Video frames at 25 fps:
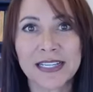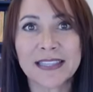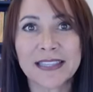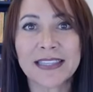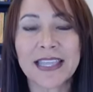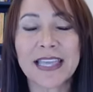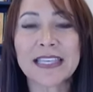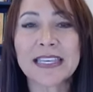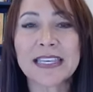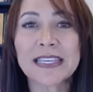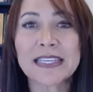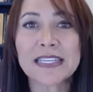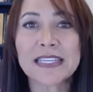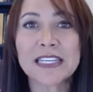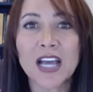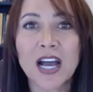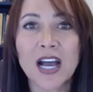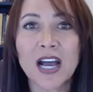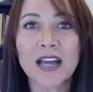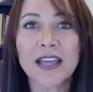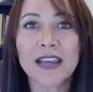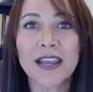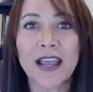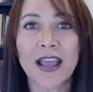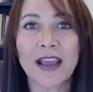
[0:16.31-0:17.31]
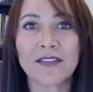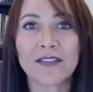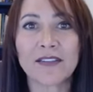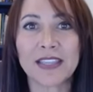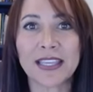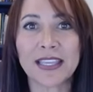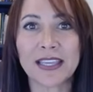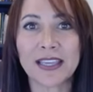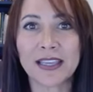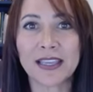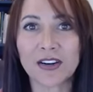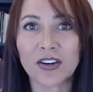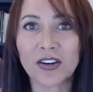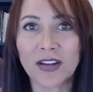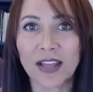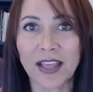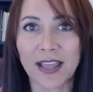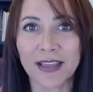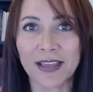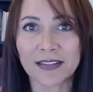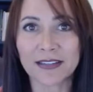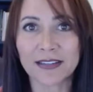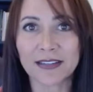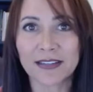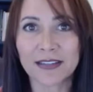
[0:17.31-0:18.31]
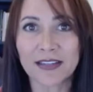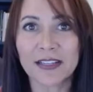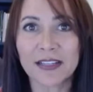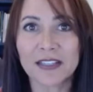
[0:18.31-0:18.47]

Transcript: they did not have the internet